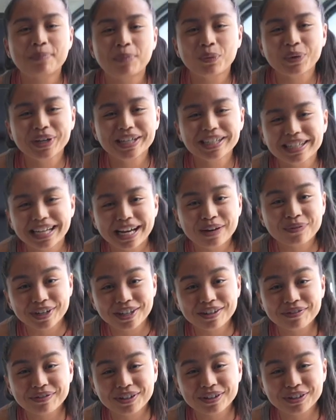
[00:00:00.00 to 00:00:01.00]
But we didn't get rid
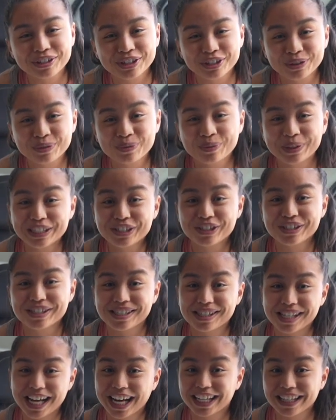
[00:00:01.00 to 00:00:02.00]
of the lagoon, we just
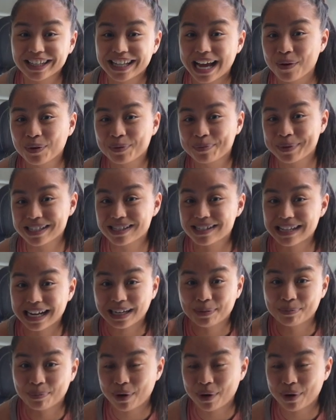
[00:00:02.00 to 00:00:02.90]
decided that would be second